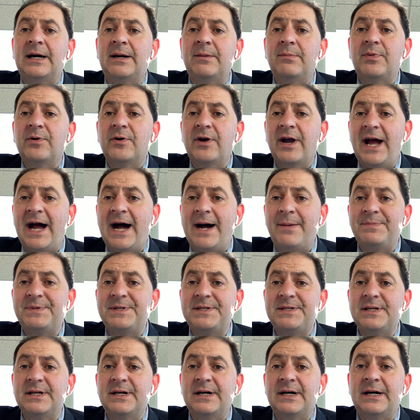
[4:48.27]

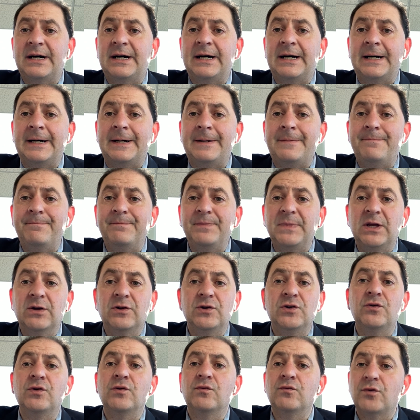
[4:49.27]
perhaps you're
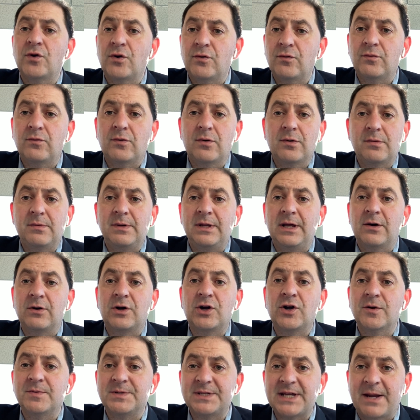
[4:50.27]
doing
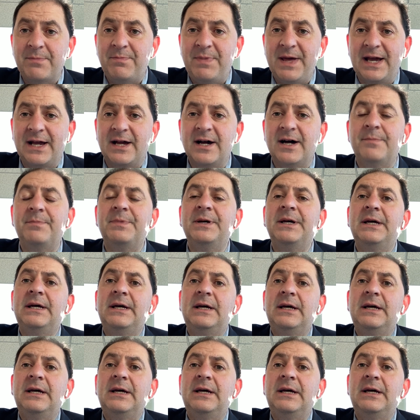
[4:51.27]
curbside pickup.